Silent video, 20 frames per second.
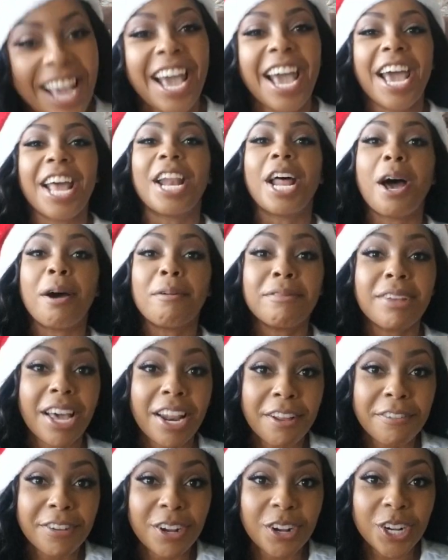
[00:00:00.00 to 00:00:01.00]
And I'm
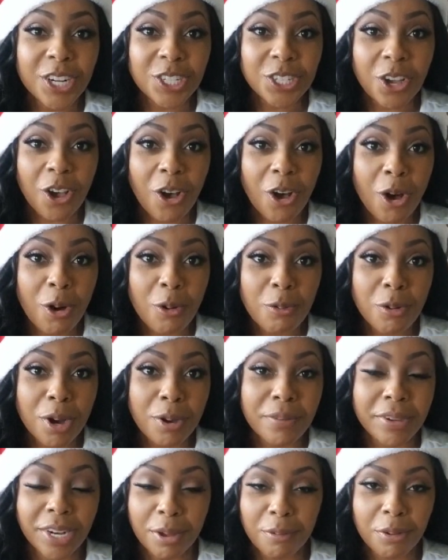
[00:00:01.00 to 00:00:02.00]
not a very tall
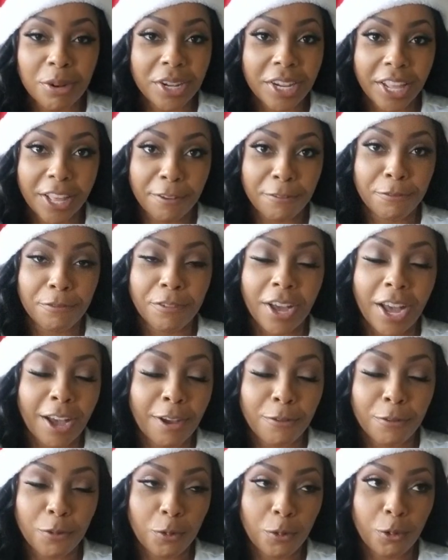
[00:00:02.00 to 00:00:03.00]
woman. I'm only like
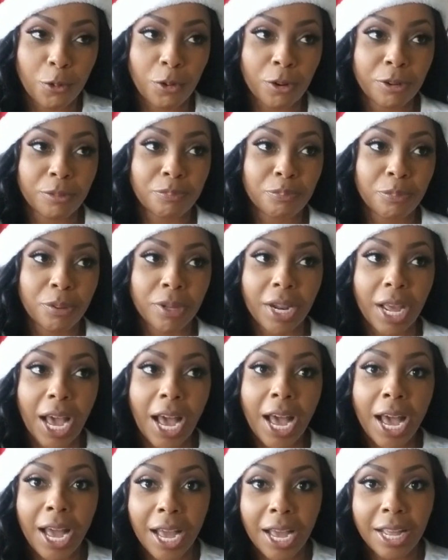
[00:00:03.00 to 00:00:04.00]
5'4". But
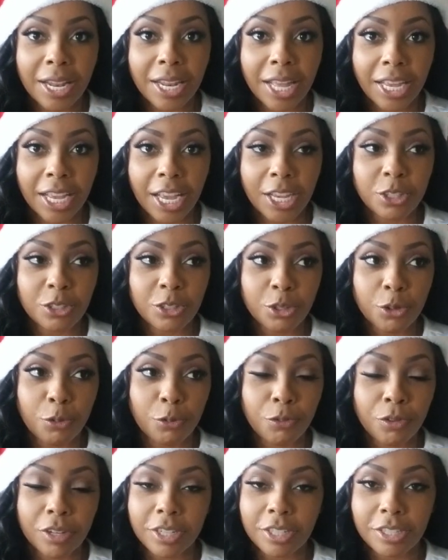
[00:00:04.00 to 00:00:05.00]
I used to
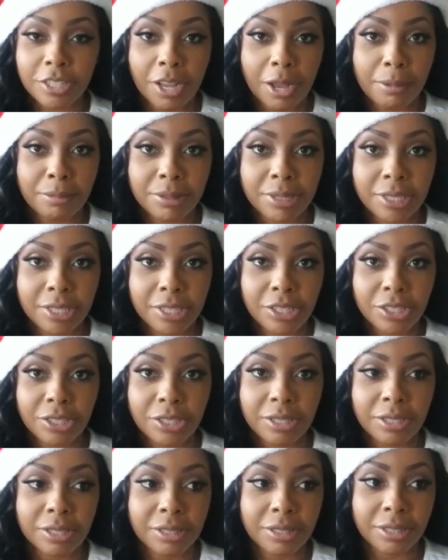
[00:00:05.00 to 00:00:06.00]
do fitness
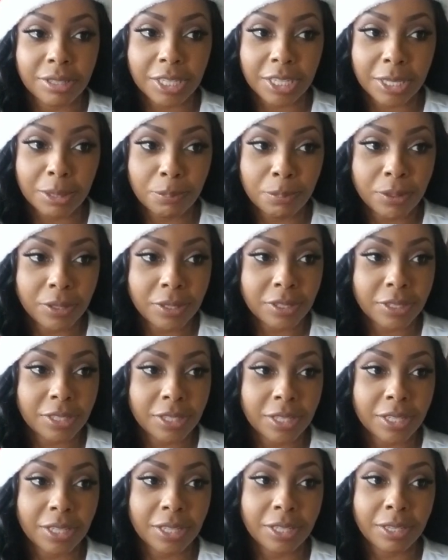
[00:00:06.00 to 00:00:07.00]
competitions,
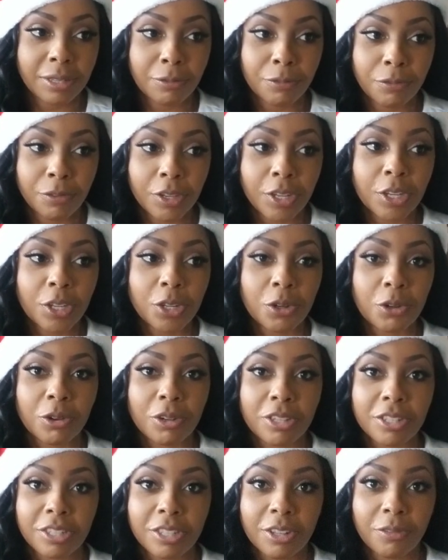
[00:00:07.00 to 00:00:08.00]
NPC, figure,
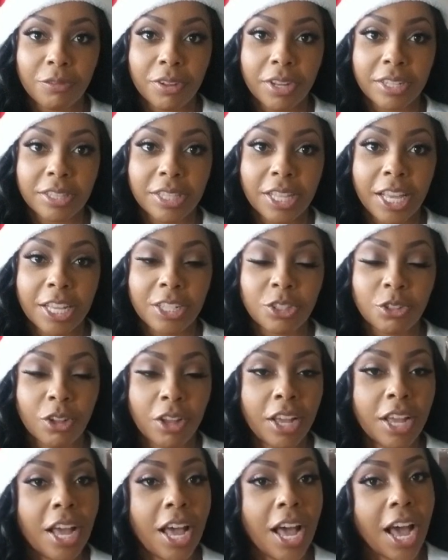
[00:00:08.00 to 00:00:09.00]
and stuff like that.
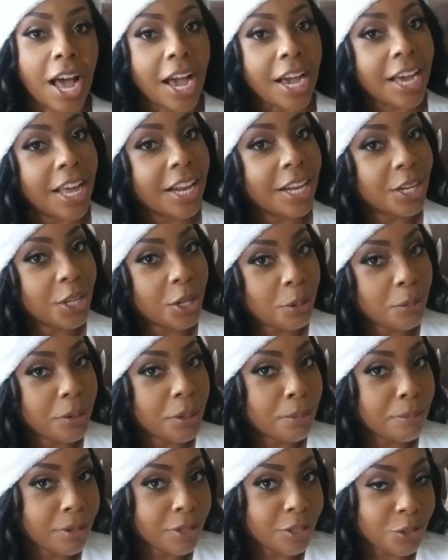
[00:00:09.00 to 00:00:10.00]
So I got a little
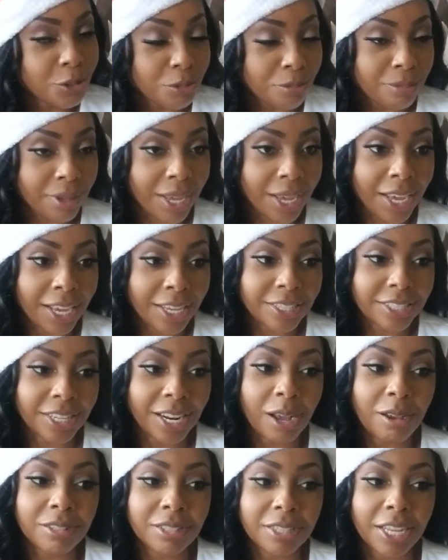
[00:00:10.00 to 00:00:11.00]
bit of muscle mass. And
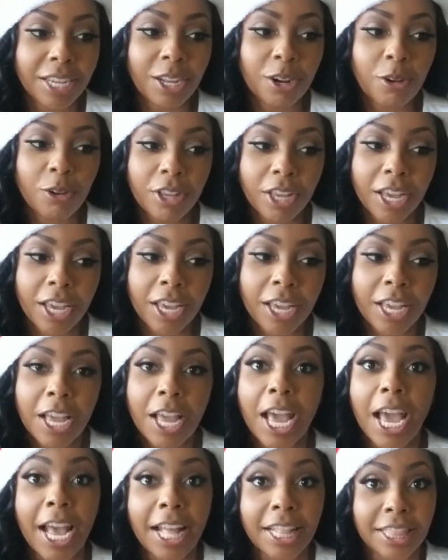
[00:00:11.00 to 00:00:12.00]
I was thinking, okay,
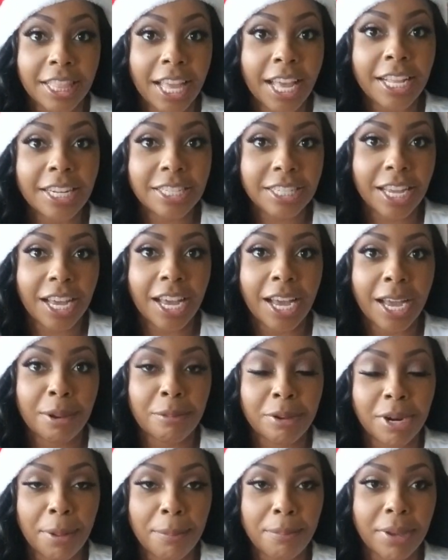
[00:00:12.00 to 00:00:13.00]
at that time
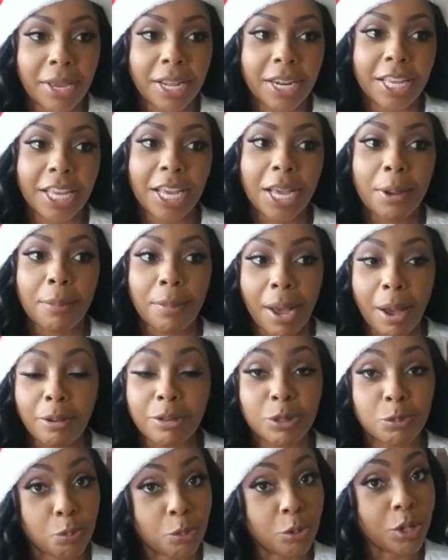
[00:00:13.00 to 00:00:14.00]
when I met him, I
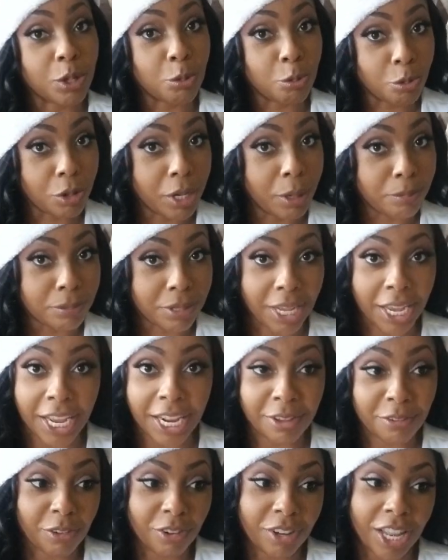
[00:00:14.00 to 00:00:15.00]
was pretty ripped. I
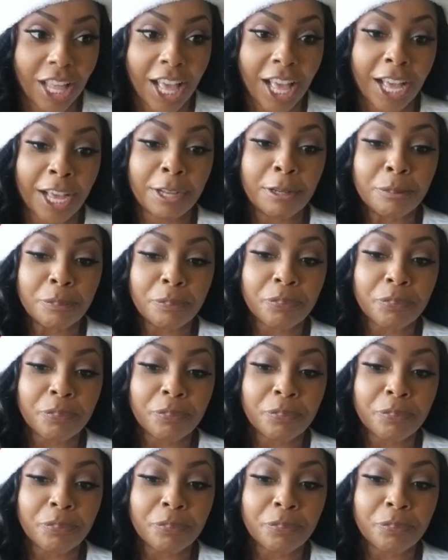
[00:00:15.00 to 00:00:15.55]
ain't gonna lie.